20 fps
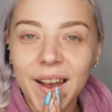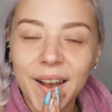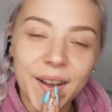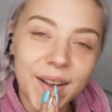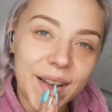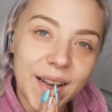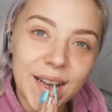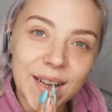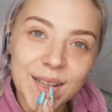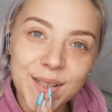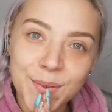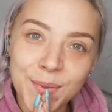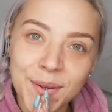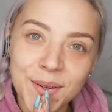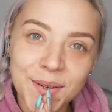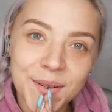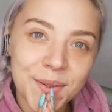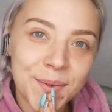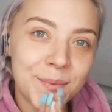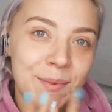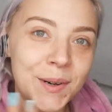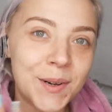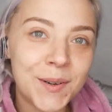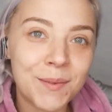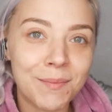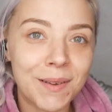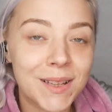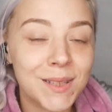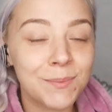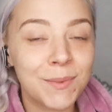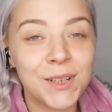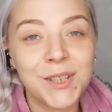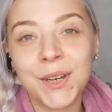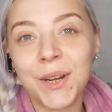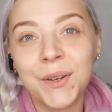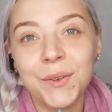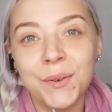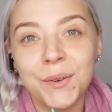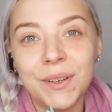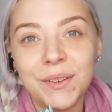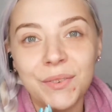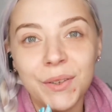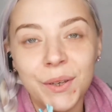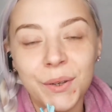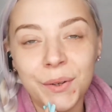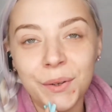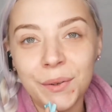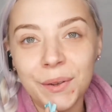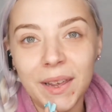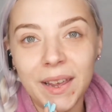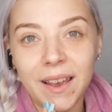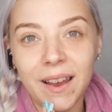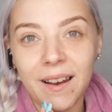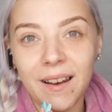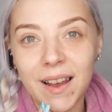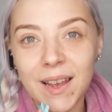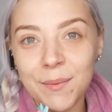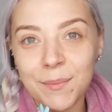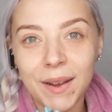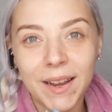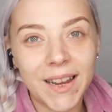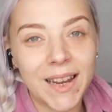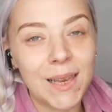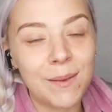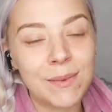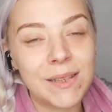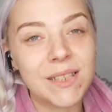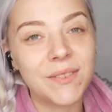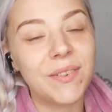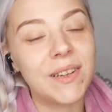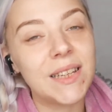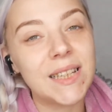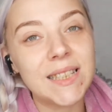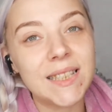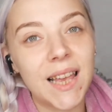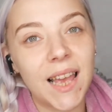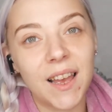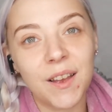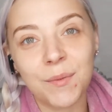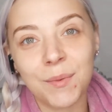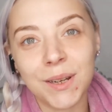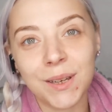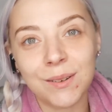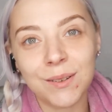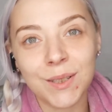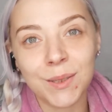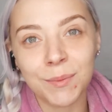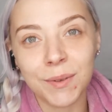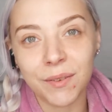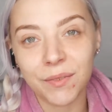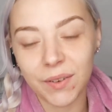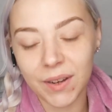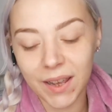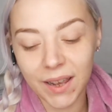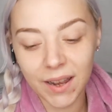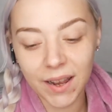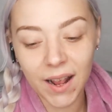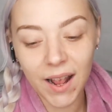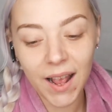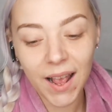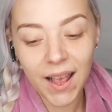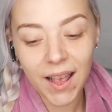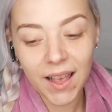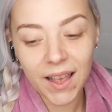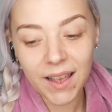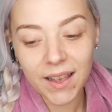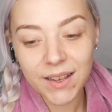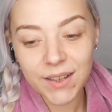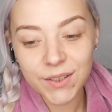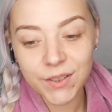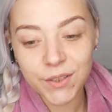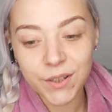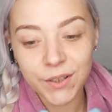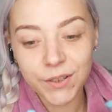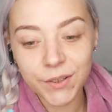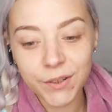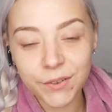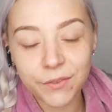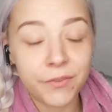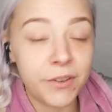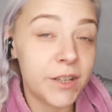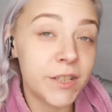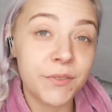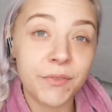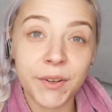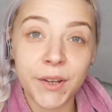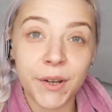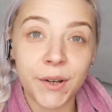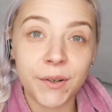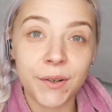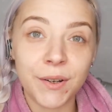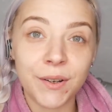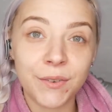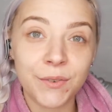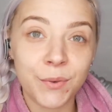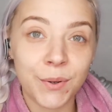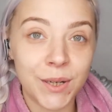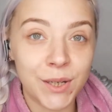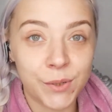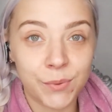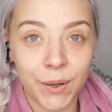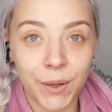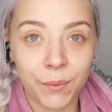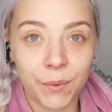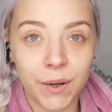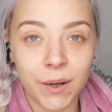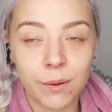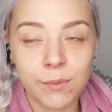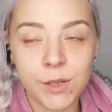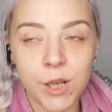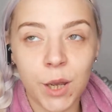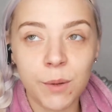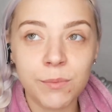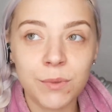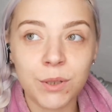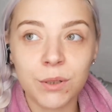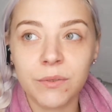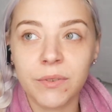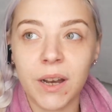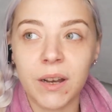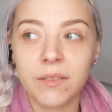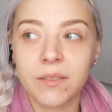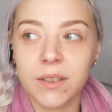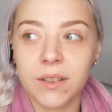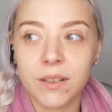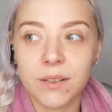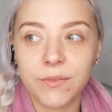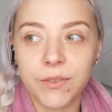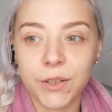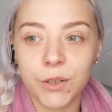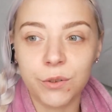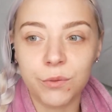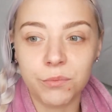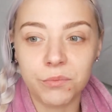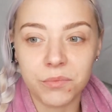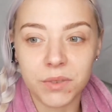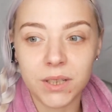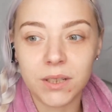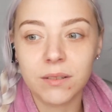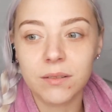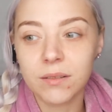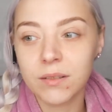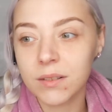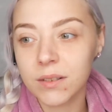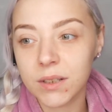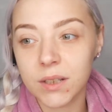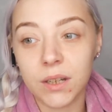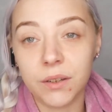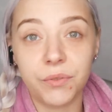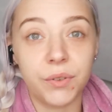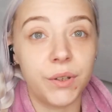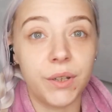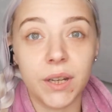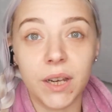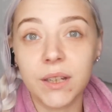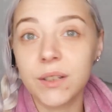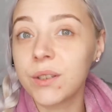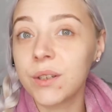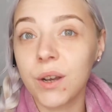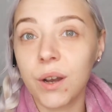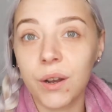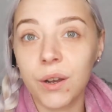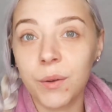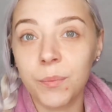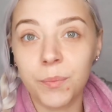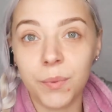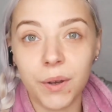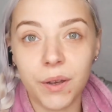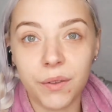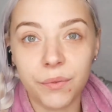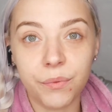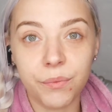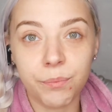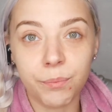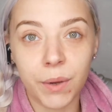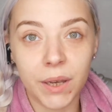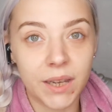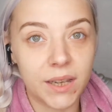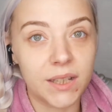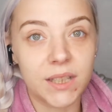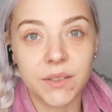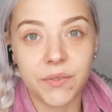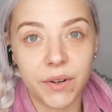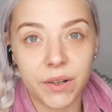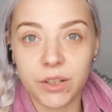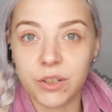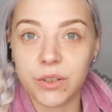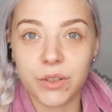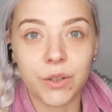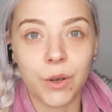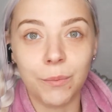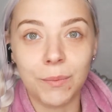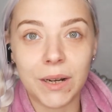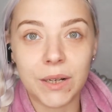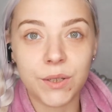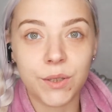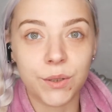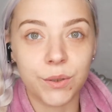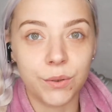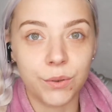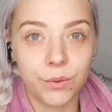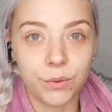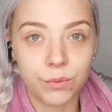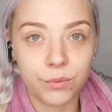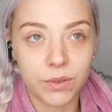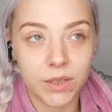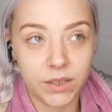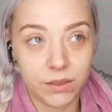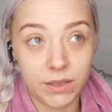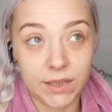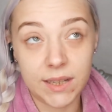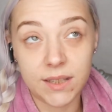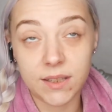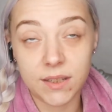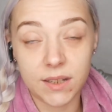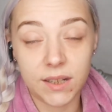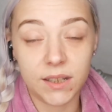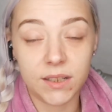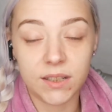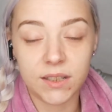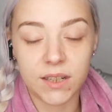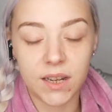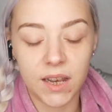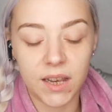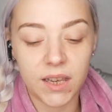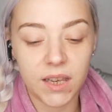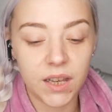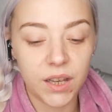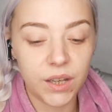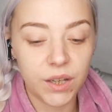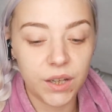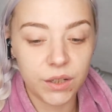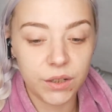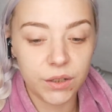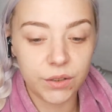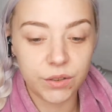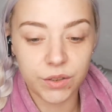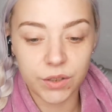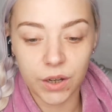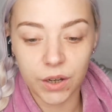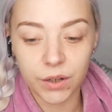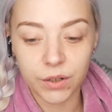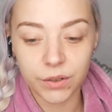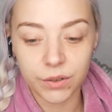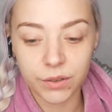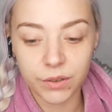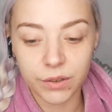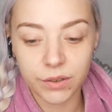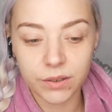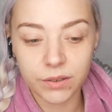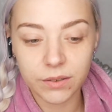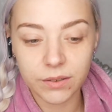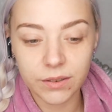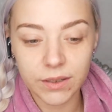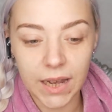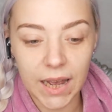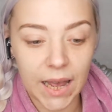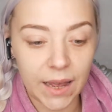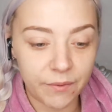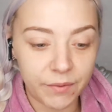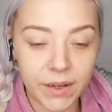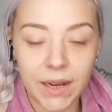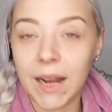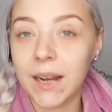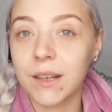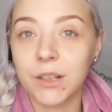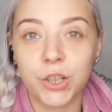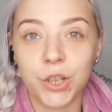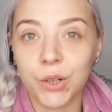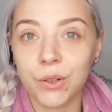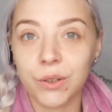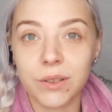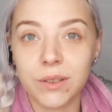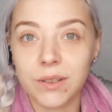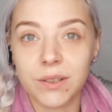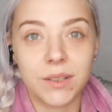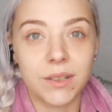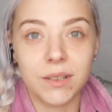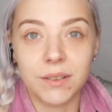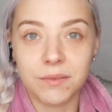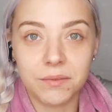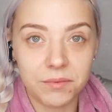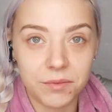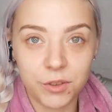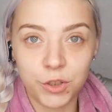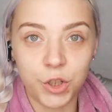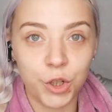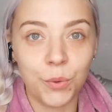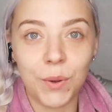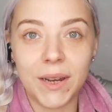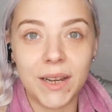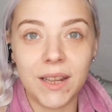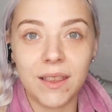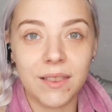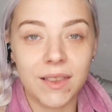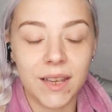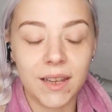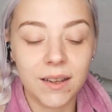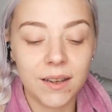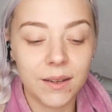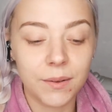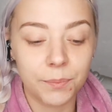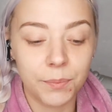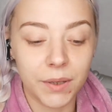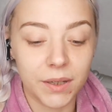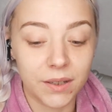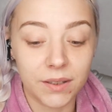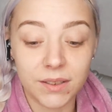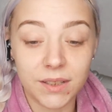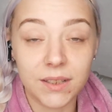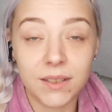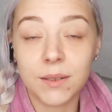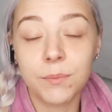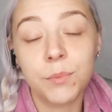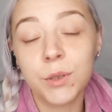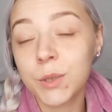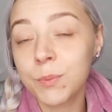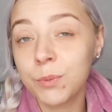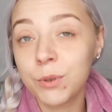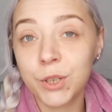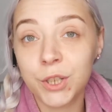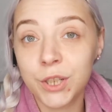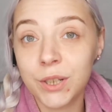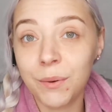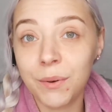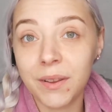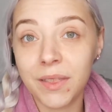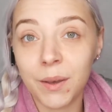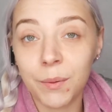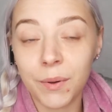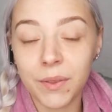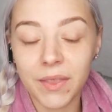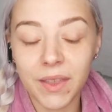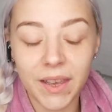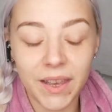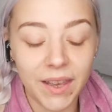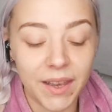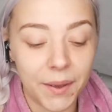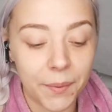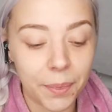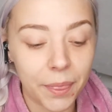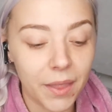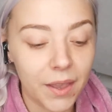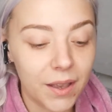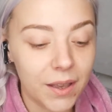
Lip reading: Hi guys, welcome back to my channel. If you're new here, hi, my name is Felicia, everybody calls me Flick. So first video of 2021. I was hoping to have had this filmed a few days ago, but my kids have only just gone back to school yesterday and today, so I haven't had a chance to do anything because it's impossible to do anything when they're here.